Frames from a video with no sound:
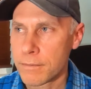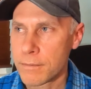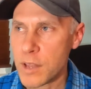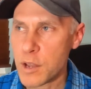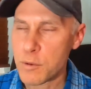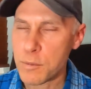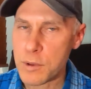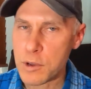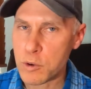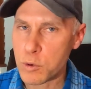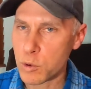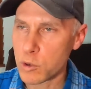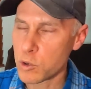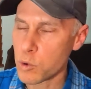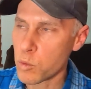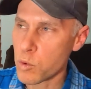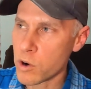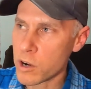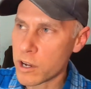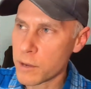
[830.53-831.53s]
It would be cool
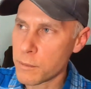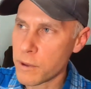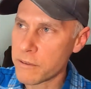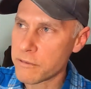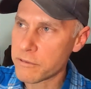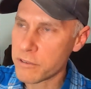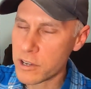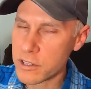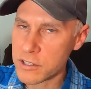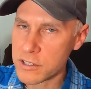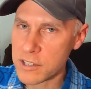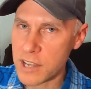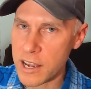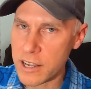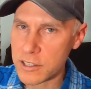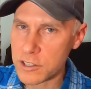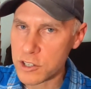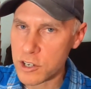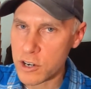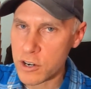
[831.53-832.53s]
to work on my front
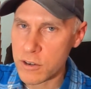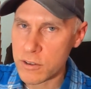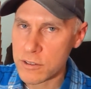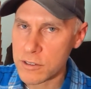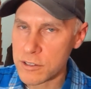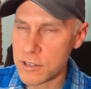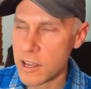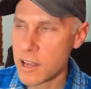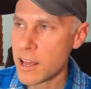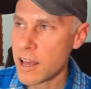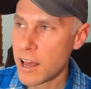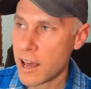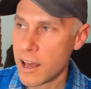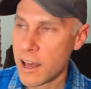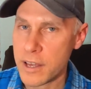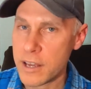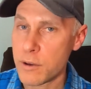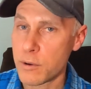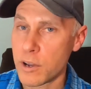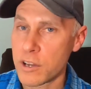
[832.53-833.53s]
side turns.
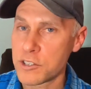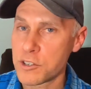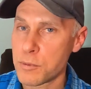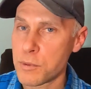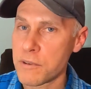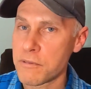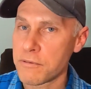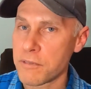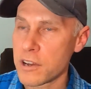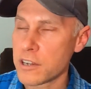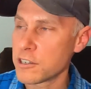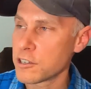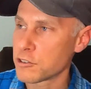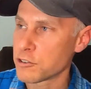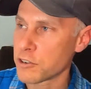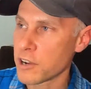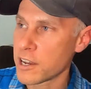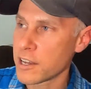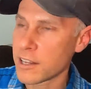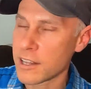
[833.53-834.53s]
I think it would also be fun to
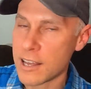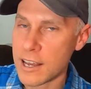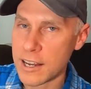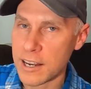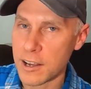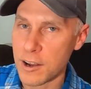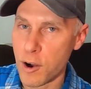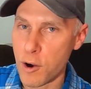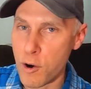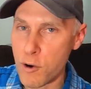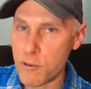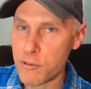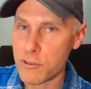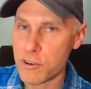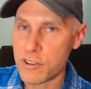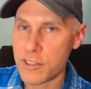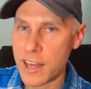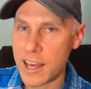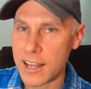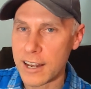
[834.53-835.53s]
try and get
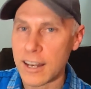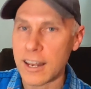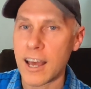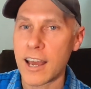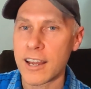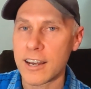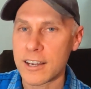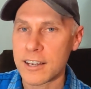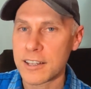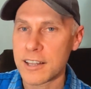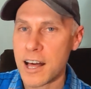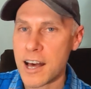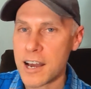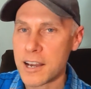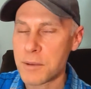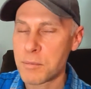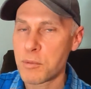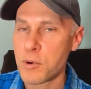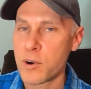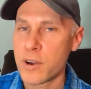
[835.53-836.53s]
over that 9
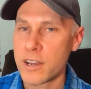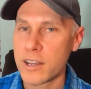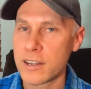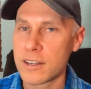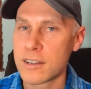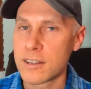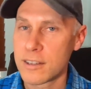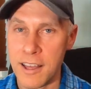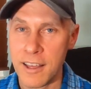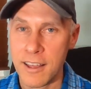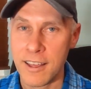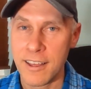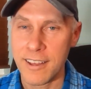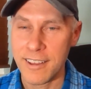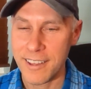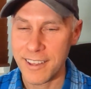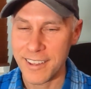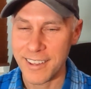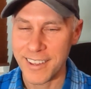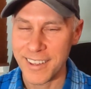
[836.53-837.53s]
o'clock point.
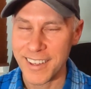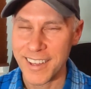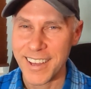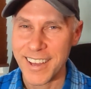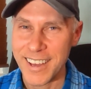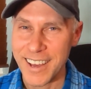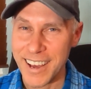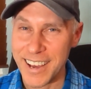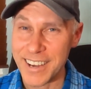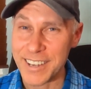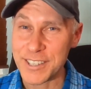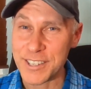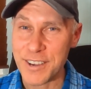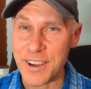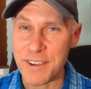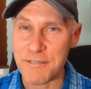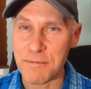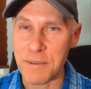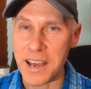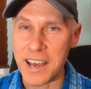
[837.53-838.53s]
I also
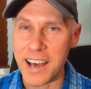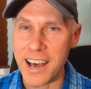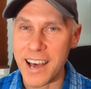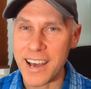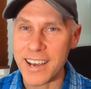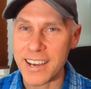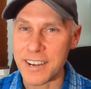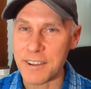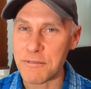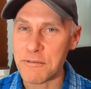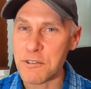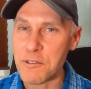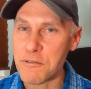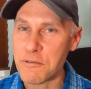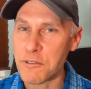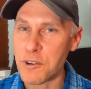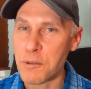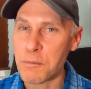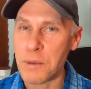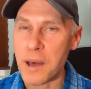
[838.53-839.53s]
have my eye on a few
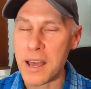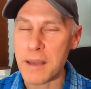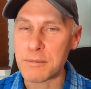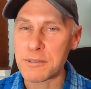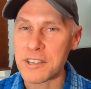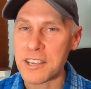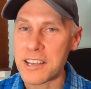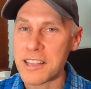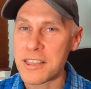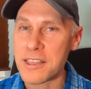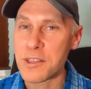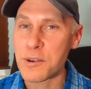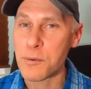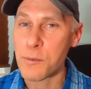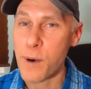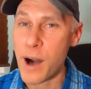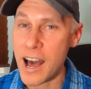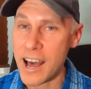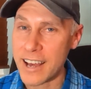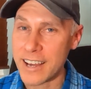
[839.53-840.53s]
full pipes in the
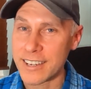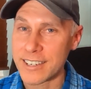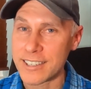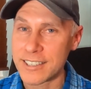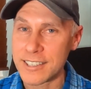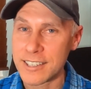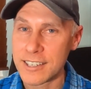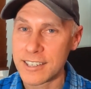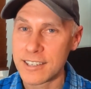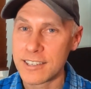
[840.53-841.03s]
wild.